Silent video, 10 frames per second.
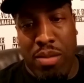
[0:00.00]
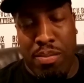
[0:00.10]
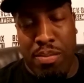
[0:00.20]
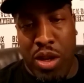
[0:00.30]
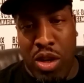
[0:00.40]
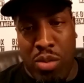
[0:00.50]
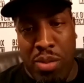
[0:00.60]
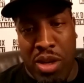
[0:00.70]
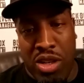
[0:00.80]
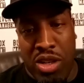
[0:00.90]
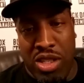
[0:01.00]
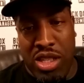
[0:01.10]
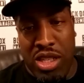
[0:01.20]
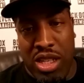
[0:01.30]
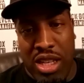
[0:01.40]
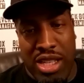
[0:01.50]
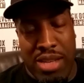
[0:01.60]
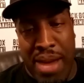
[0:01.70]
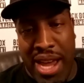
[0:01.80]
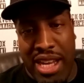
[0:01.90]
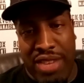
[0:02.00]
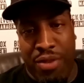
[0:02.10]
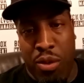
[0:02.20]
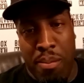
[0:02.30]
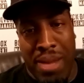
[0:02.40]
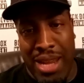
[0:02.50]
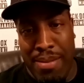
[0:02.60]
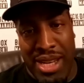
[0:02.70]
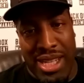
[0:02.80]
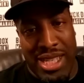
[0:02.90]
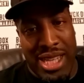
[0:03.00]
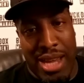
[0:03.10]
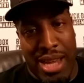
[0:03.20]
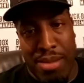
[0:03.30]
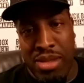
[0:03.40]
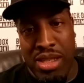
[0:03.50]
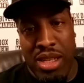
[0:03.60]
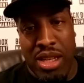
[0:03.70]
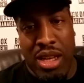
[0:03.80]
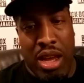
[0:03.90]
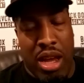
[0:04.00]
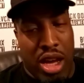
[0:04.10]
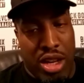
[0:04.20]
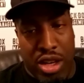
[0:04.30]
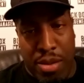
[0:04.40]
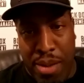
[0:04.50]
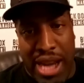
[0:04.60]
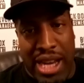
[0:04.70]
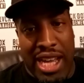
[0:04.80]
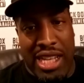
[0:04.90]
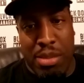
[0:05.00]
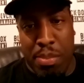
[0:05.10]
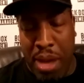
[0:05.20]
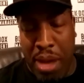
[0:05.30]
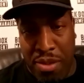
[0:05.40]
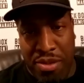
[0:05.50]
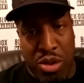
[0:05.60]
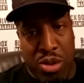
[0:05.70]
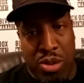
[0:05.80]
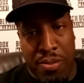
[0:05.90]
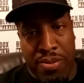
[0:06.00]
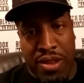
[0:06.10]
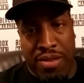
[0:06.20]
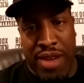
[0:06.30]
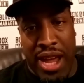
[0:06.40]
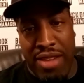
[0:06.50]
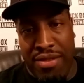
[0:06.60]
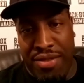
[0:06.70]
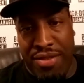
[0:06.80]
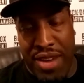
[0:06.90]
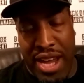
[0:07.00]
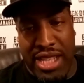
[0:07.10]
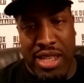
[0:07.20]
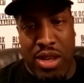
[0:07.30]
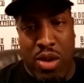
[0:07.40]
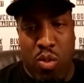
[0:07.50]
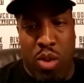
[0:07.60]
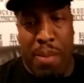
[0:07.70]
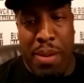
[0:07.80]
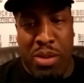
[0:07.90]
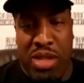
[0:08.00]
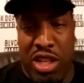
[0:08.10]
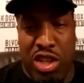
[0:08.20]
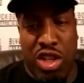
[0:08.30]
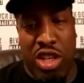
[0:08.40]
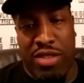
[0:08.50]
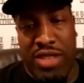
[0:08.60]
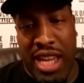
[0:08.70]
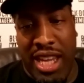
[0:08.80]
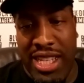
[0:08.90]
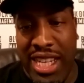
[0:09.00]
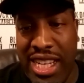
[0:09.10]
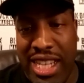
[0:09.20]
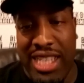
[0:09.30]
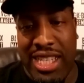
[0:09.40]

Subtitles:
because here's a man that's fought many, many times under the bright lights, pay-per-view, fighting fights where people said he shouldn't have taken, didn't need to